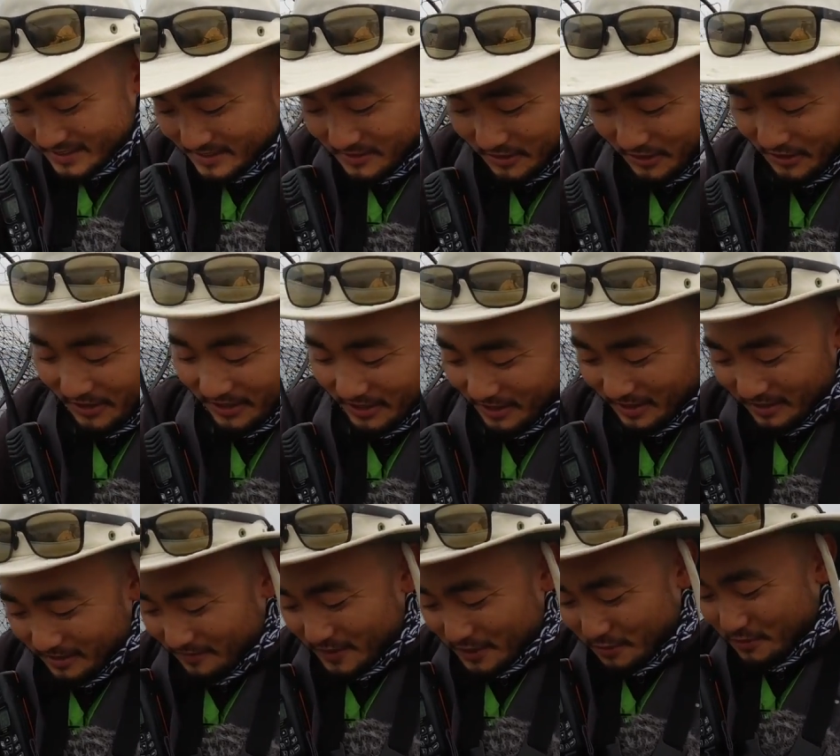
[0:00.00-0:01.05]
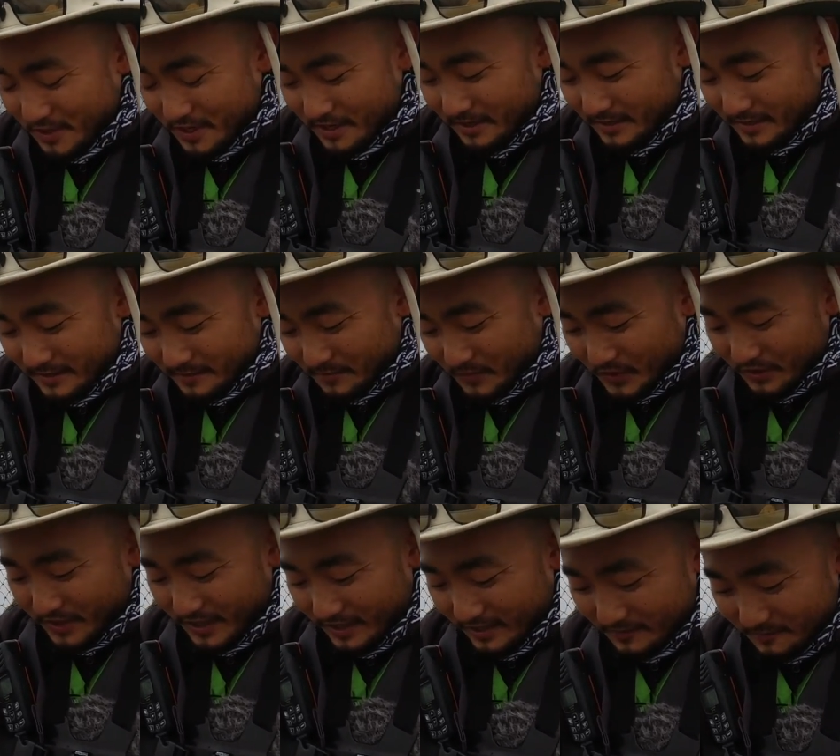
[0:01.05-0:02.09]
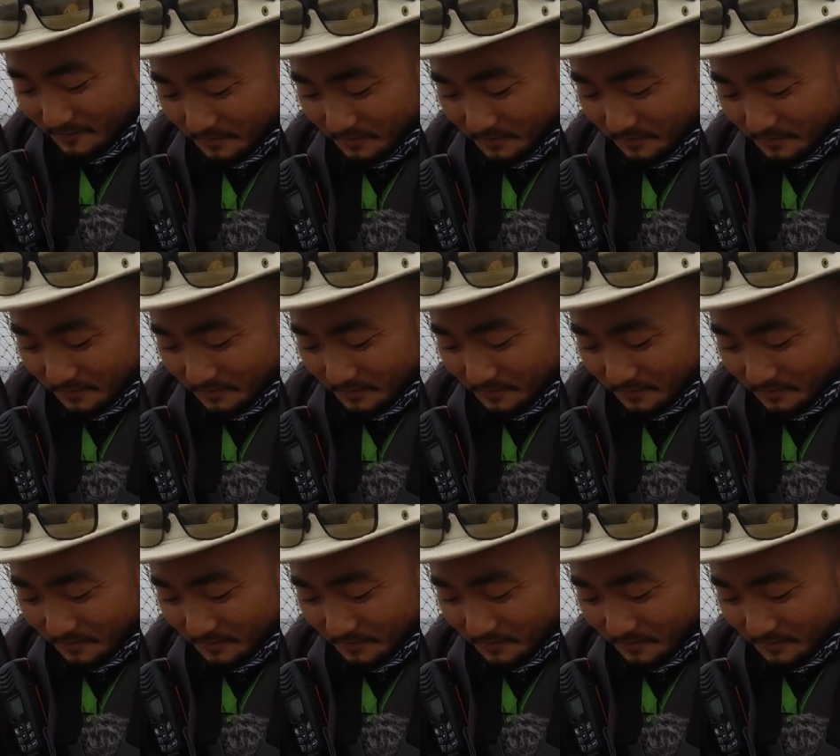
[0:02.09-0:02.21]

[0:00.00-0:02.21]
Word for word: Oh, I love squid. Hold on.